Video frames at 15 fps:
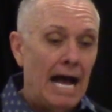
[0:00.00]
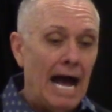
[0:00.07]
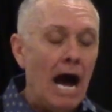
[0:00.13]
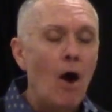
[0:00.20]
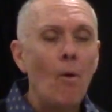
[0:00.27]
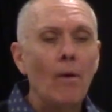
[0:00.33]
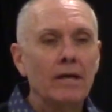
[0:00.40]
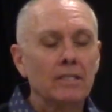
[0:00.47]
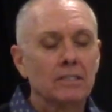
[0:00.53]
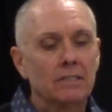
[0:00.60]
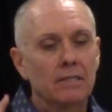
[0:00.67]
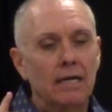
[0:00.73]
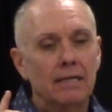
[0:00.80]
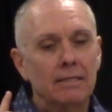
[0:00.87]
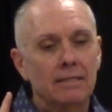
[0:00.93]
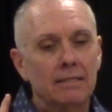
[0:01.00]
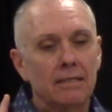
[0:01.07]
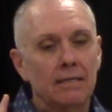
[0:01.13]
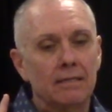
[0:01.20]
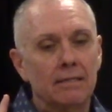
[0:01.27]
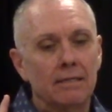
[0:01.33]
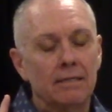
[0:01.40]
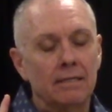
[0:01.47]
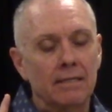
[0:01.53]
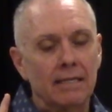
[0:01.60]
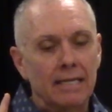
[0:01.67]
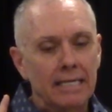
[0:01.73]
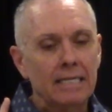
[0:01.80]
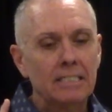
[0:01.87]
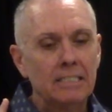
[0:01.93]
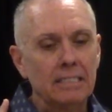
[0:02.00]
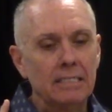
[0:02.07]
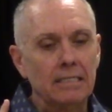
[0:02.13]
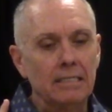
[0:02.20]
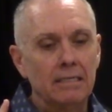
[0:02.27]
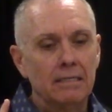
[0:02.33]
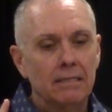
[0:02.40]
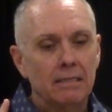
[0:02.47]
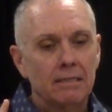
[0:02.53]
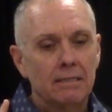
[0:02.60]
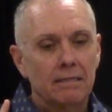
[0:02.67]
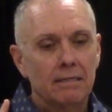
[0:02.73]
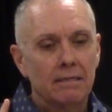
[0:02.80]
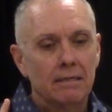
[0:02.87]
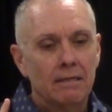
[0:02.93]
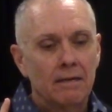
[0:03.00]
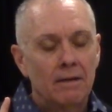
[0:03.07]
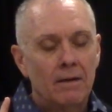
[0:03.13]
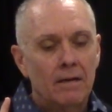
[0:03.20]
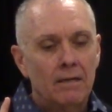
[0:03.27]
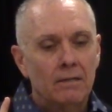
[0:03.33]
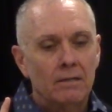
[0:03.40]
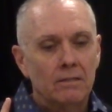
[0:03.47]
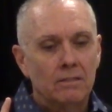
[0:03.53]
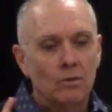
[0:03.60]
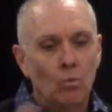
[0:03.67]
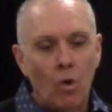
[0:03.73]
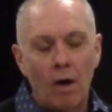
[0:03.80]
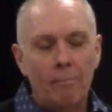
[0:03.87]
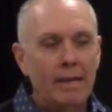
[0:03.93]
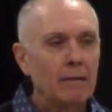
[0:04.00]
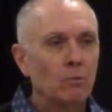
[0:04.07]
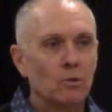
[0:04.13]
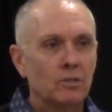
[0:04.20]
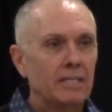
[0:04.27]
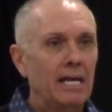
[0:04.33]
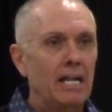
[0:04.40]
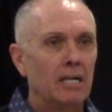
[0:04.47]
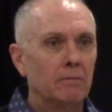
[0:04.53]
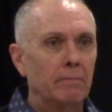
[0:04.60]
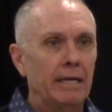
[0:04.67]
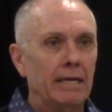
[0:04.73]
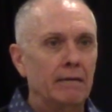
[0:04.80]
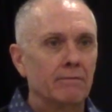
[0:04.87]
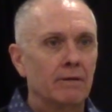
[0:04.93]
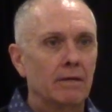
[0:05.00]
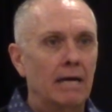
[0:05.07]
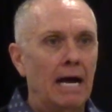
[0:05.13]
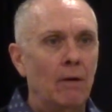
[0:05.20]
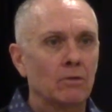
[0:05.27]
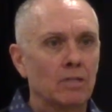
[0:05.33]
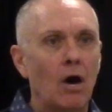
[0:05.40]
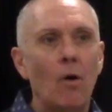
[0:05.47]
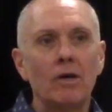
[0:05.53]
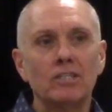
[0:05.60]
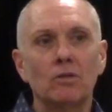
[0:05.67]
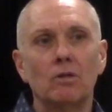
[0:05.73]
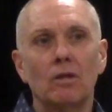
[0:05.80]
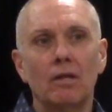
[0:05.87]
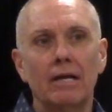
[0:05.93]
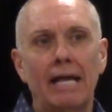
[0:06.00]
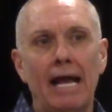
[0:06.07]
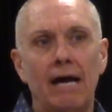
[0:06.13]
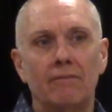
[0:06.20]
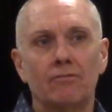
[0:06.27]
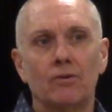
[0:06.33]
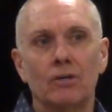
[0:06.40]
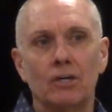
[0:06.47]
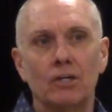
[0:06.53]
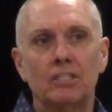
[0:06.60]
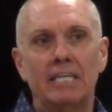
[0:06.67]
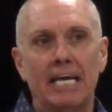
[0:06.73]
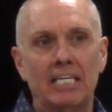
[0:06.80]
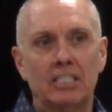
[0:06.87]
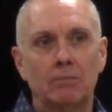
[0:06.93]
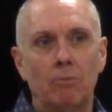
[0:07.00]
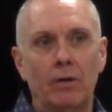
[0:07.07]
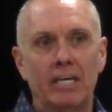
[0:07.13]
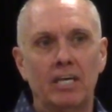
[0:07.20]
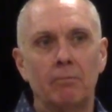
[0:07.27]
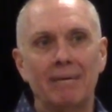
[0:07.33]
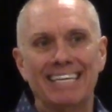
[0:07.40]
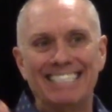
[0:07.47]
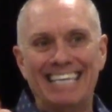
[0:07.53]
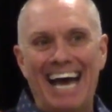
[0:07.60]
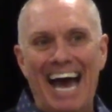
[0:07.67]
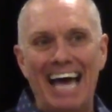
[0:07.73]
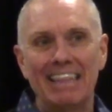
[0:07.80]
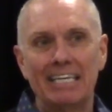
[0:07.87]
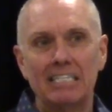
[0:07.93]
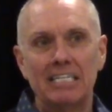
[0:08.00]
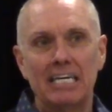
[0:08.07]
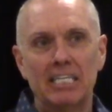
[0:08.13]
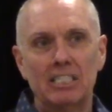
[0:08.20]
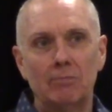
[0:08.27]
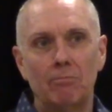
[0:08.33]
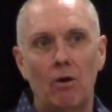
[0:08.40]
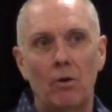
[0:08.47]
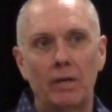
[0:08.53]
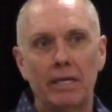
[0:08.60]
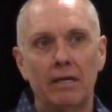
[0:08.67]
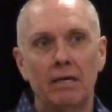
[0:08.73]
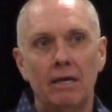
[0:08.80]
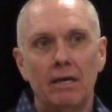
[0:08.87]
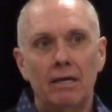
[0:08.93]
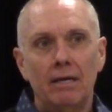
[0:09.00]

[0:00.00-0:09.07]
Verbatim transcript: I always listened to what people were telling me. I was always on the lookout for a good testimony. It could be a tithing testimony.